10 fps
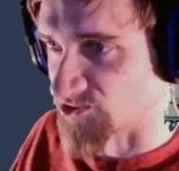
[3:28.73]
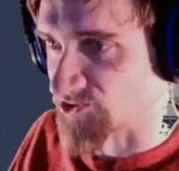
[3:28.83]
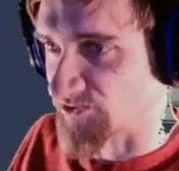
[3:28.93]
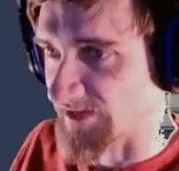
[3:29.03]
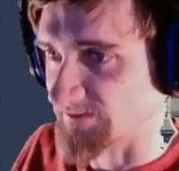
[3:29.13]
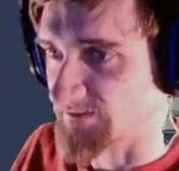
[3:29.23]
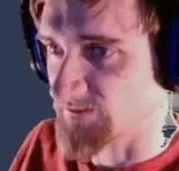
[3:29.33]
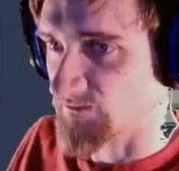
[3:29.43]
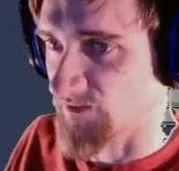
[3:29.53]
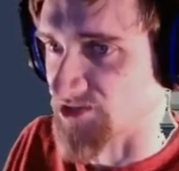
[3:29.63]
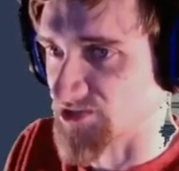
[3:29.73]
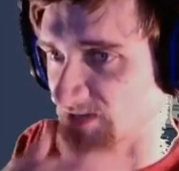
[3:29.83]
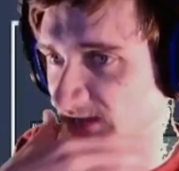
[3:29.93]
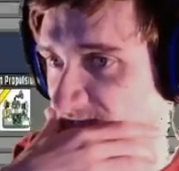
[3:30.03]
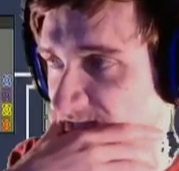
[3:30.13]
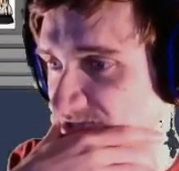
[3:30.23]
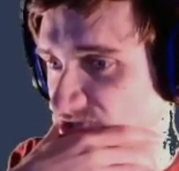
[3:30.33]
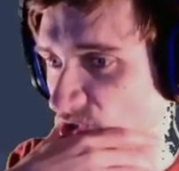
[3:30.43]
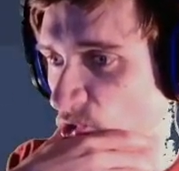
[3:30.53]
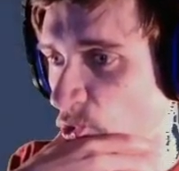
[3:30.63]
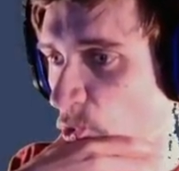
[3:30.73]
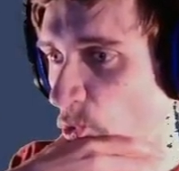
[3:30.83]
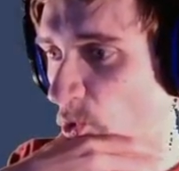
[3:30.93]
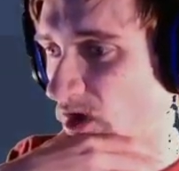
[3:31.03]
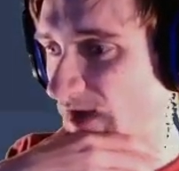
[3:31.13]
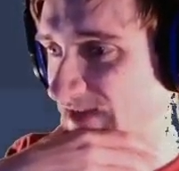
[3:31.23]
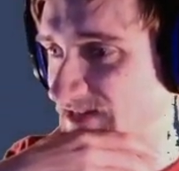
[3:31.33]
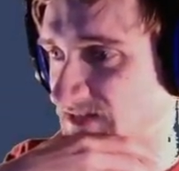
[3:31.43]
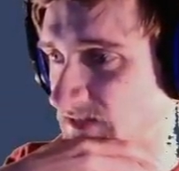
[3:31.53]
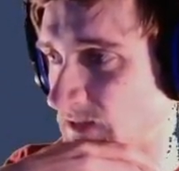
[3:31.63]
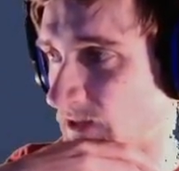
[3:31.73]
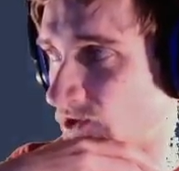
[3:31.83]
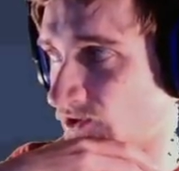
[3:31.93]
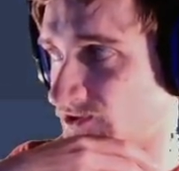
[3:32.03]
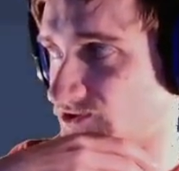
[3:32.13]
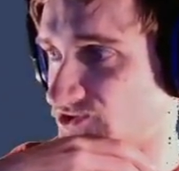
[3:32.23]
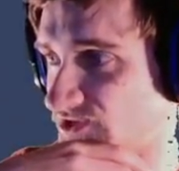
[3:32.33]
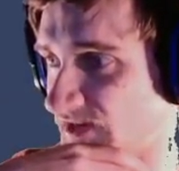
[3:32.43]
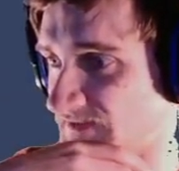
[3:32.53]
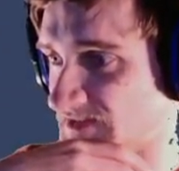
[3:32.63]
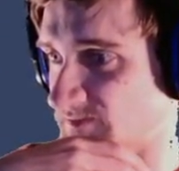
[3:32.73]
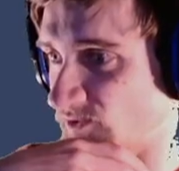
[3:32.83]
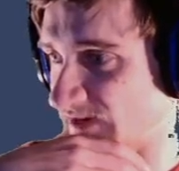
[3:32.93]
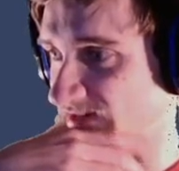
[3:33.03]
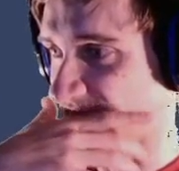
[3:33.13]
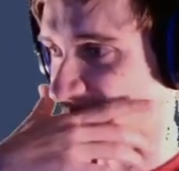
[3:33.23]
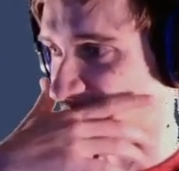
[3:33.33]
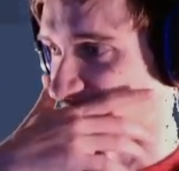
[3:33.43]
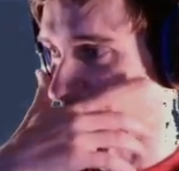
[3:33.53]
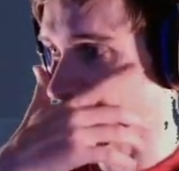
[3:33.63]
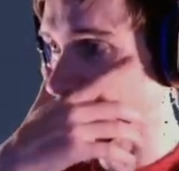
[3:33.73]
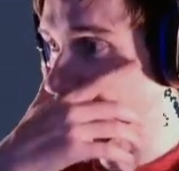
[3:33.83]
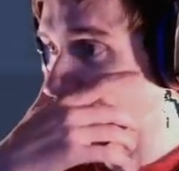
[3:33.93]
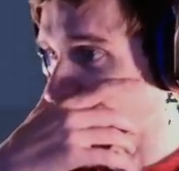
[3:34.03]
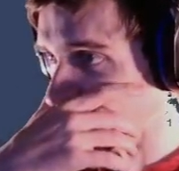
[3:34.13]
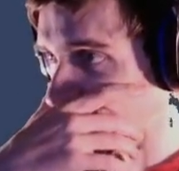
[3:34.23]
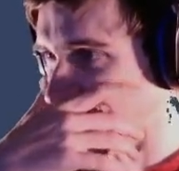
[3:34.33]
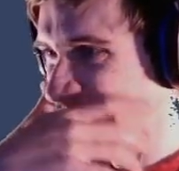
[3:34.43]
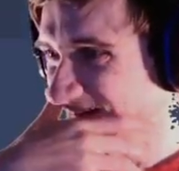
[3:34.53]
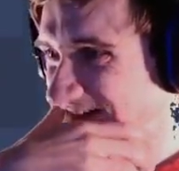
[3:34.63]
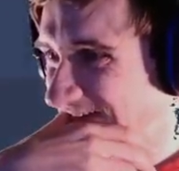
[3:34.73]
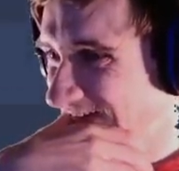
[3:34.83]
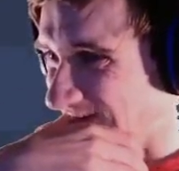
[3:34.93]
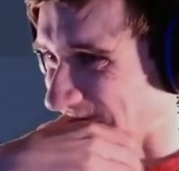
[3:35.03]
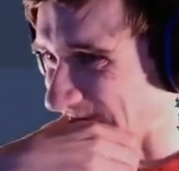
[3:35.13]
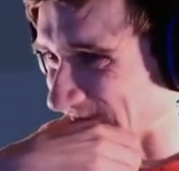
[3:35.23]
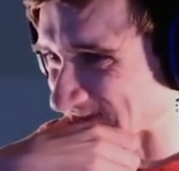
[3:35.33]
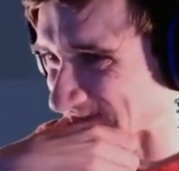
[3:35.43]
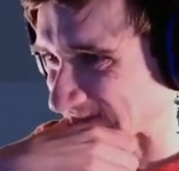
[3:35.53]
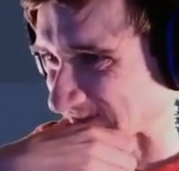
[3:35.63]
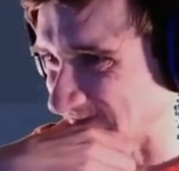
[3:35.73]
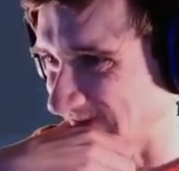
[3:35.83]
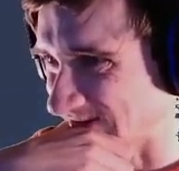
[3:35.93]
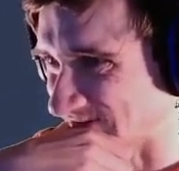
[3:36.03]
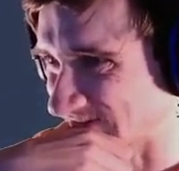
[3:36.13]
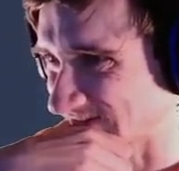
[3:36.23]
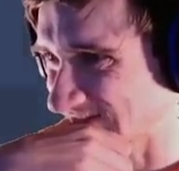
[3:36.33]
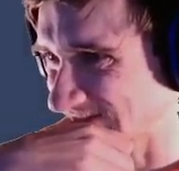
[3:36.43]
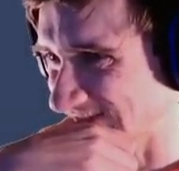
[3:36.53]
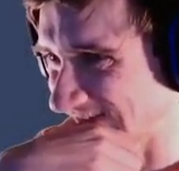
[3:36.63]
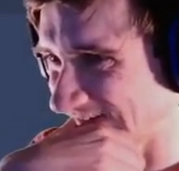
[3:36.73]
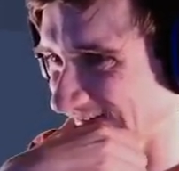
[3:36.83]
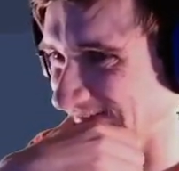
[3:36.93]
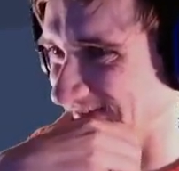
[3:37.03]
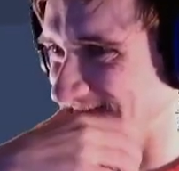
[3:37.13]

tree, which is quite large at this point in this game. Holy smokes. Okay.